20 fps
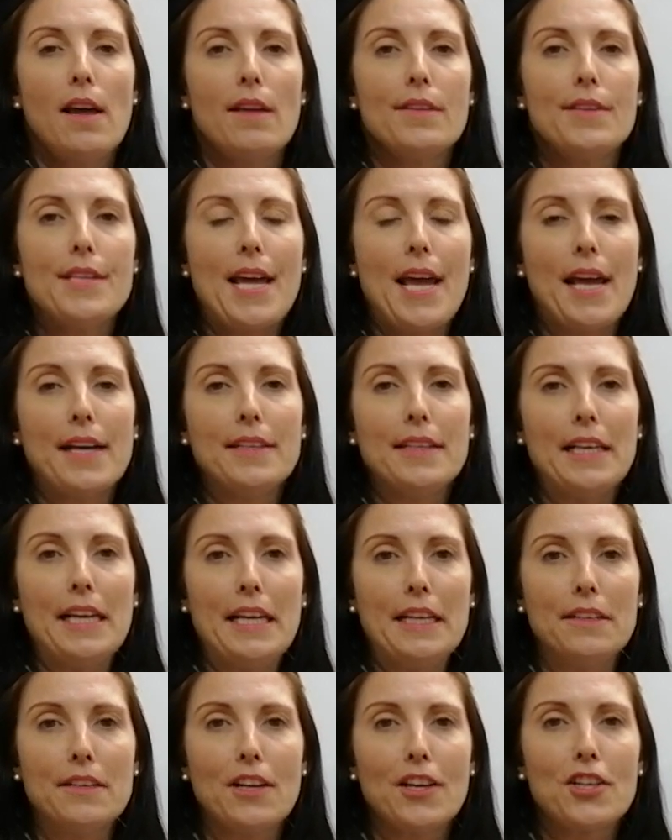than
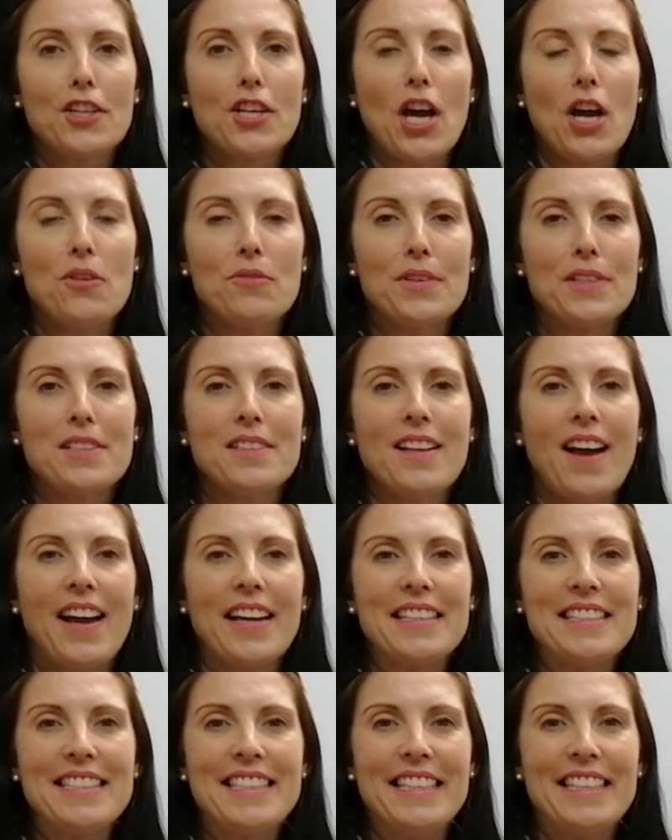in
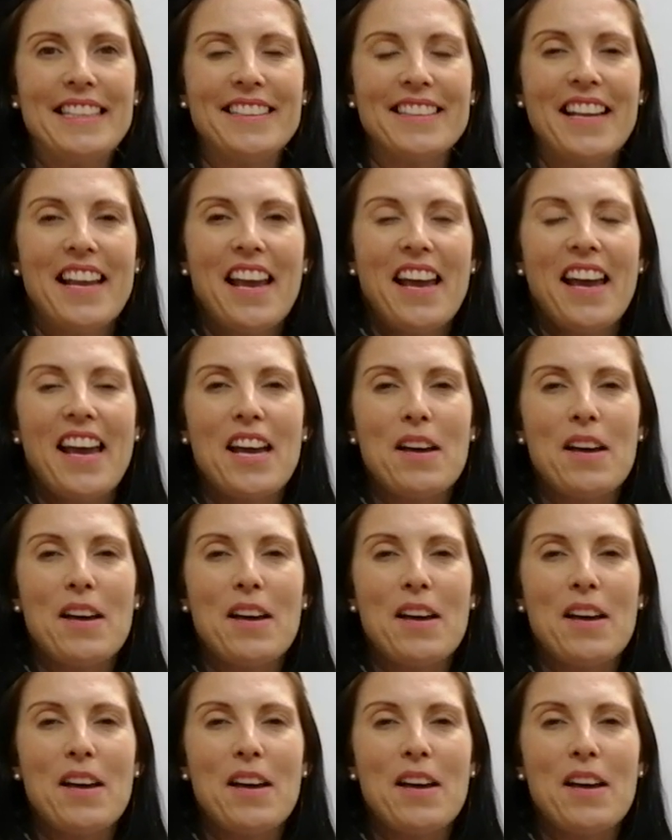COVID-19